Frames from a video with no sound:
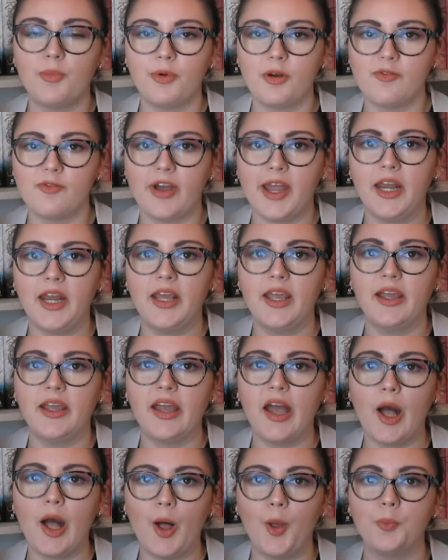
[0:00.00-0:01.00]
providing
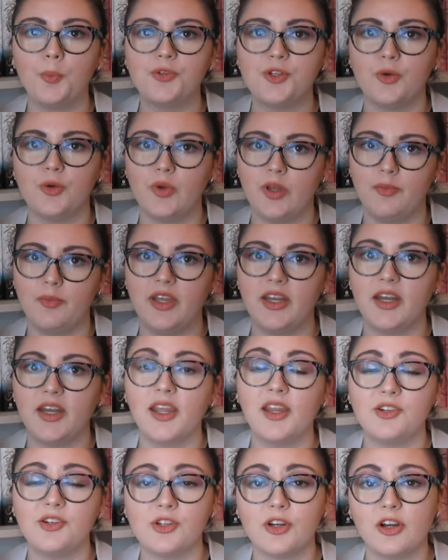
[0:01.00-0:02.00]
help to women
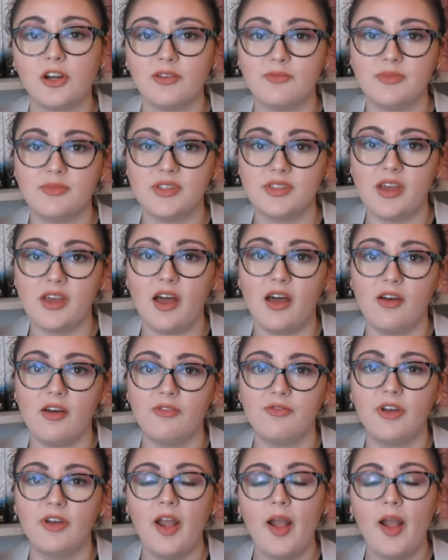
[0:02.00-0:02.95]
in terms of